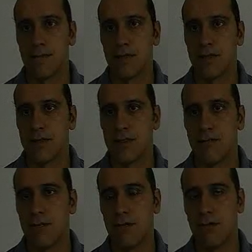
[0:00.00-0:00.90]
That's
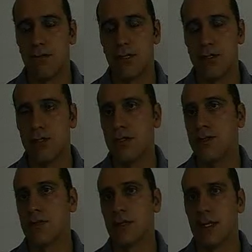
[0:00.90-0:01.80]
simply what we need to do,
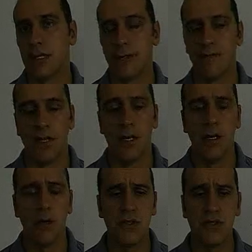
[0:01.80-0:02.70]

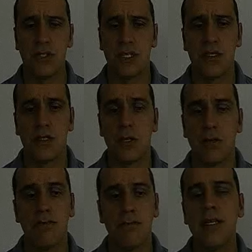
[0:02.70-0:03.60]
which does
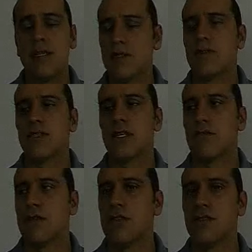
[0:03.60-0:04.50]
not mean necessarily
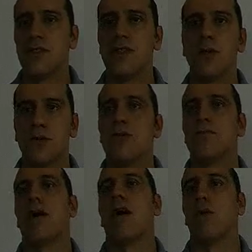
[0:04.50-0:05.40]
we need to go to the
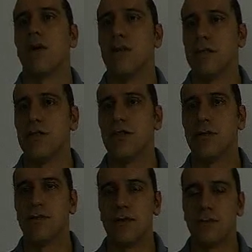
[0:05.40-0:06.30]
power in
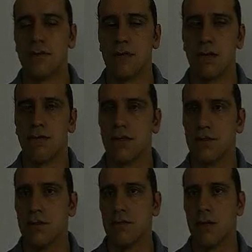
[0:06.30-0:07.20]
terms of
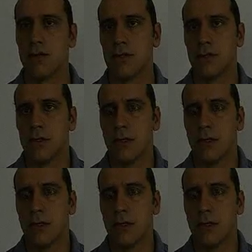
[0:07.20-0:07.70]
conventional powers,